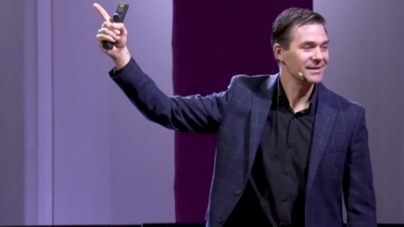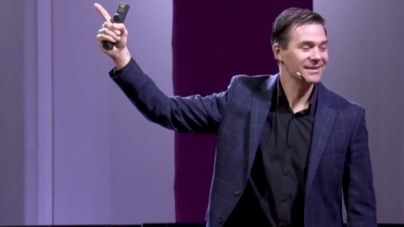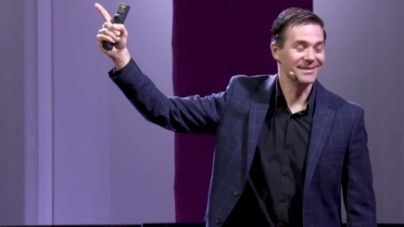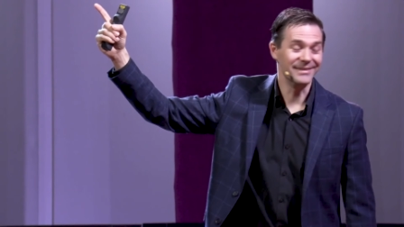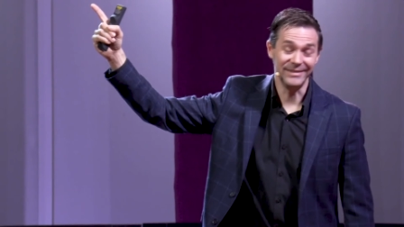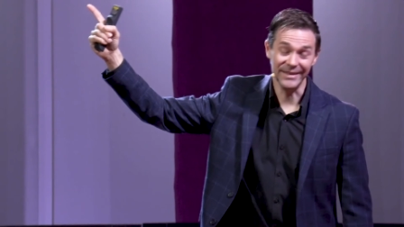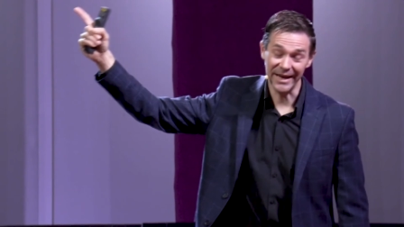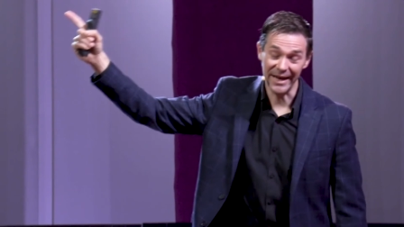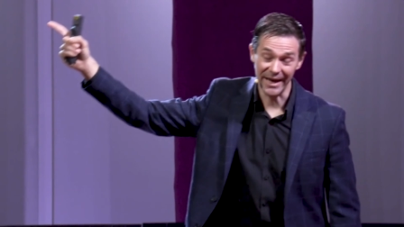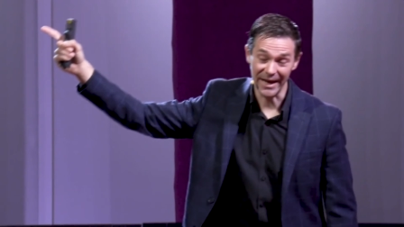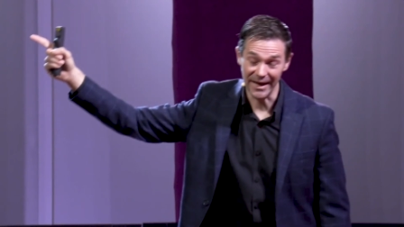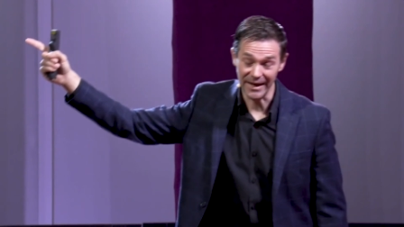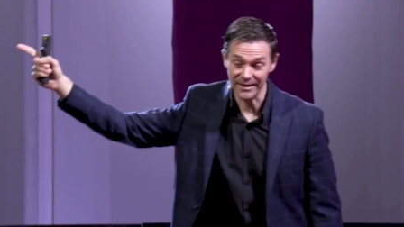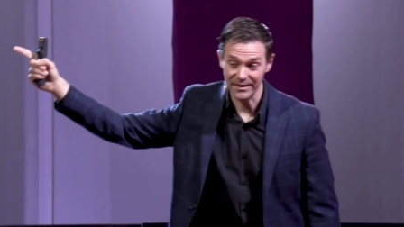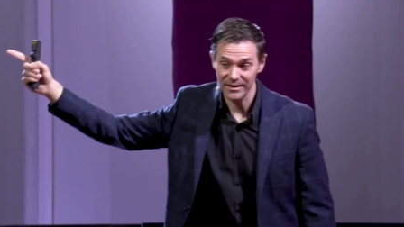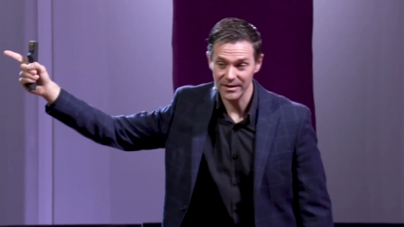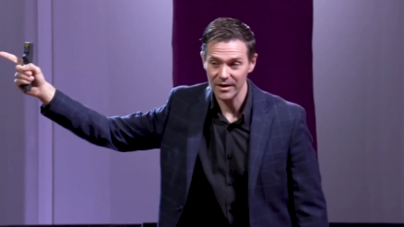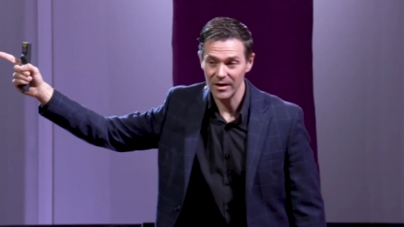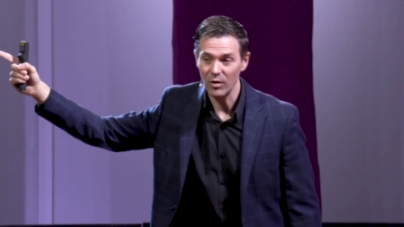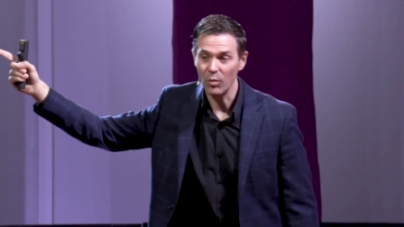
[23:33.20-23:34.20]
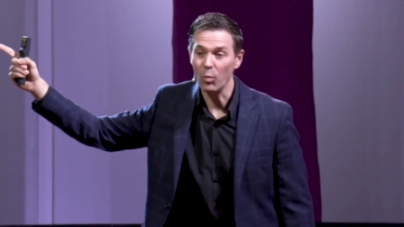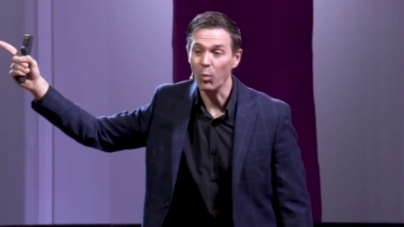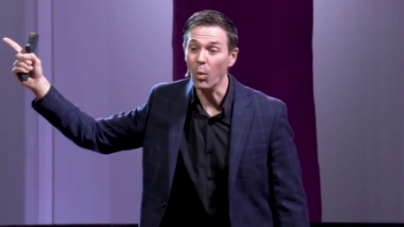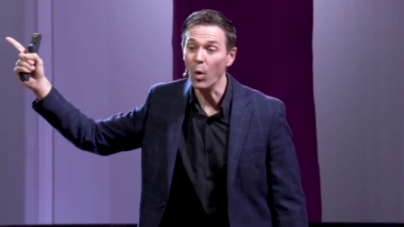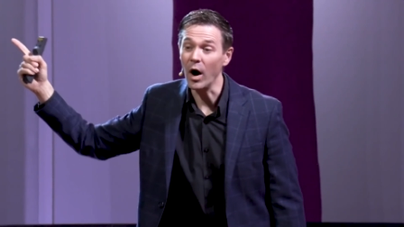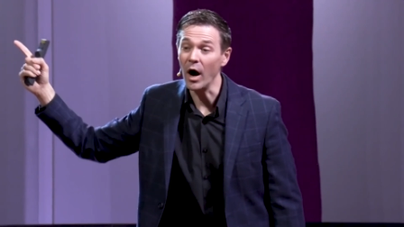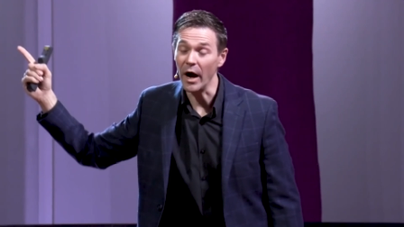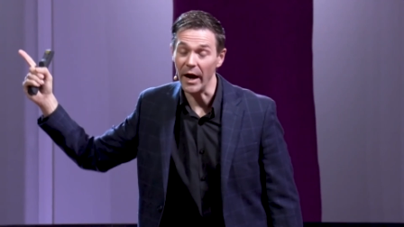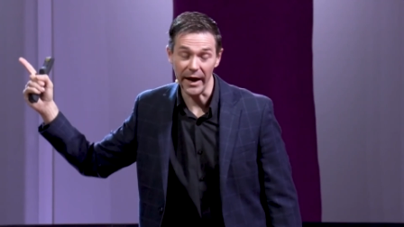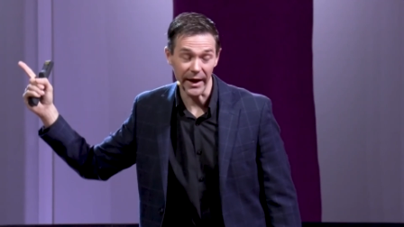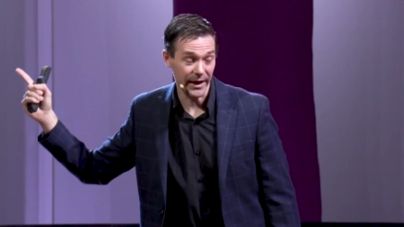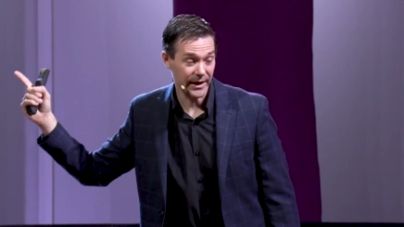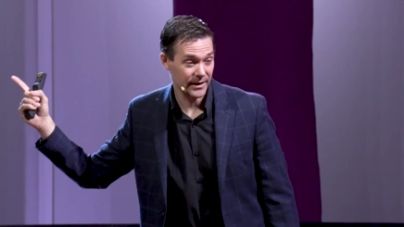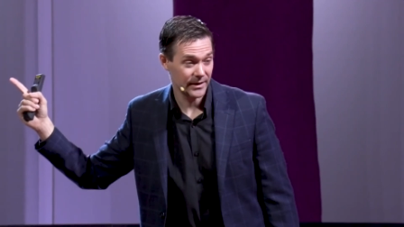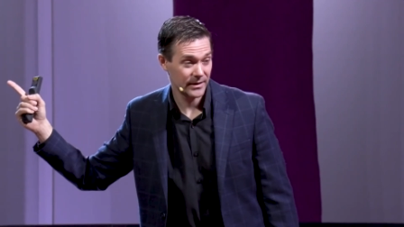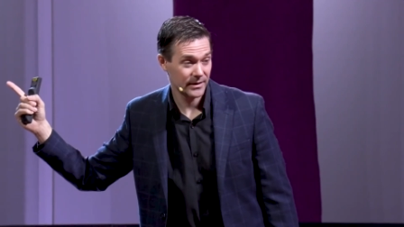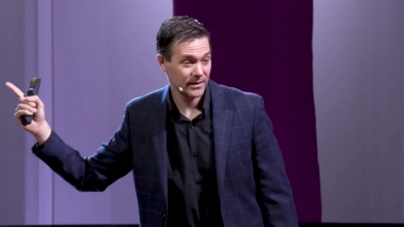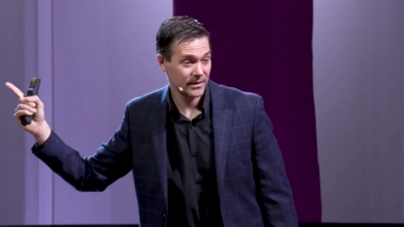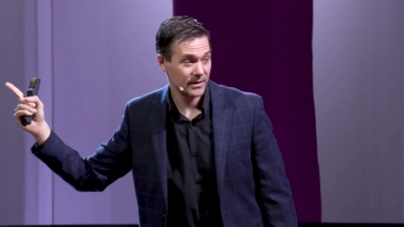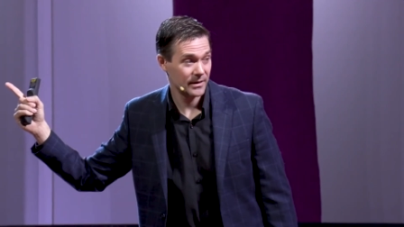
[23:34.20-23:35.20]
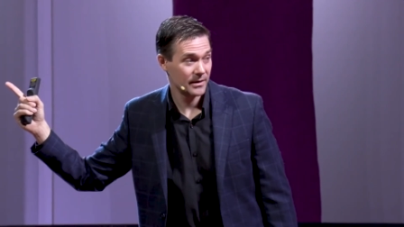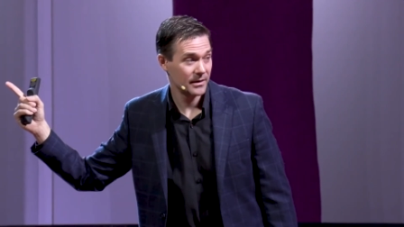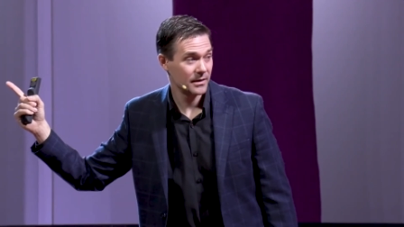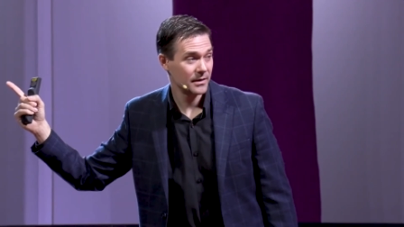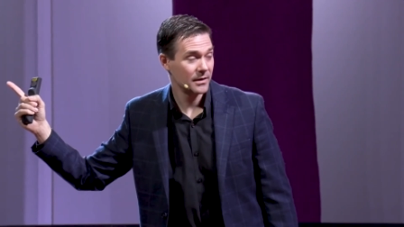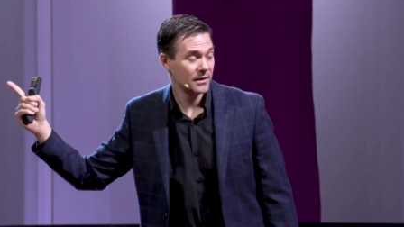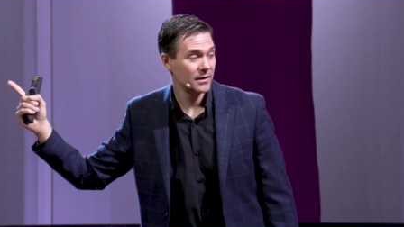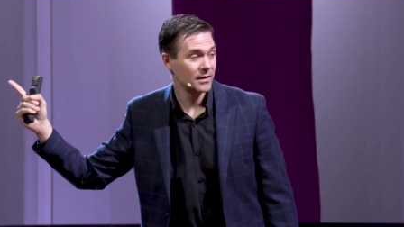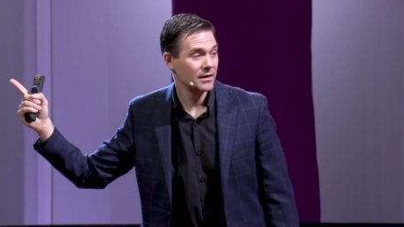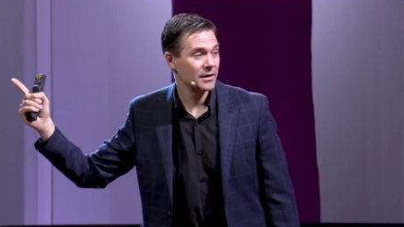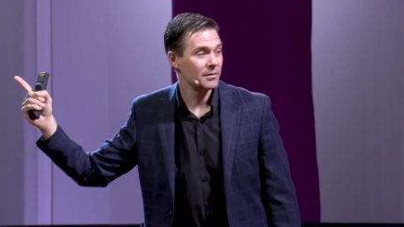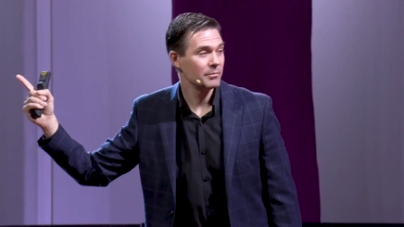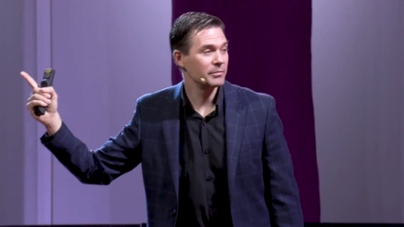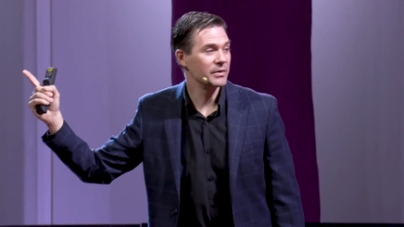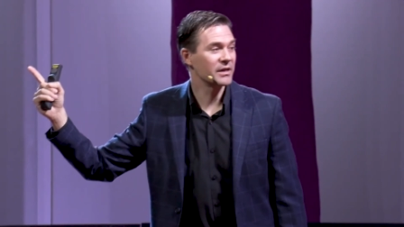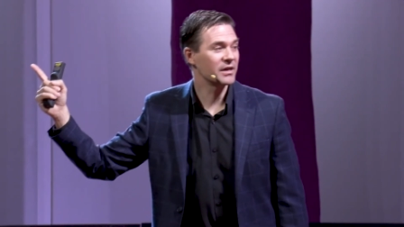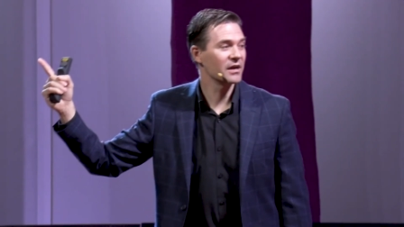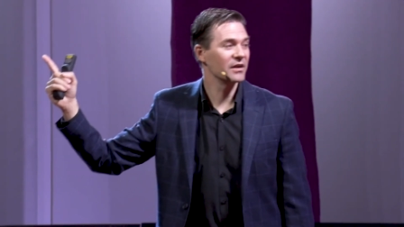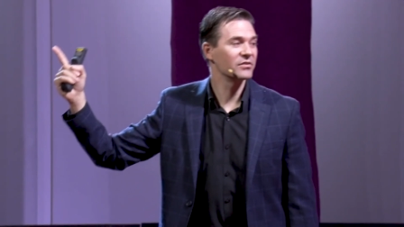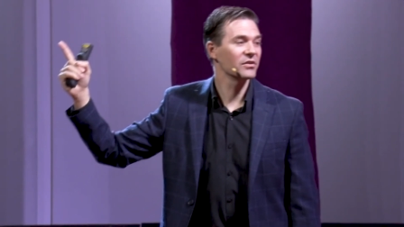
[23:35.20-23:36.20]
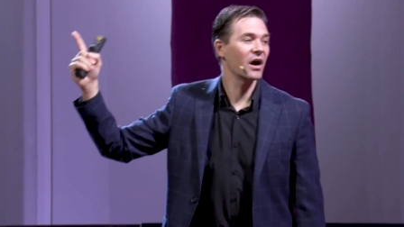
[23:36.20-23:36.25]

Dad. Why? Because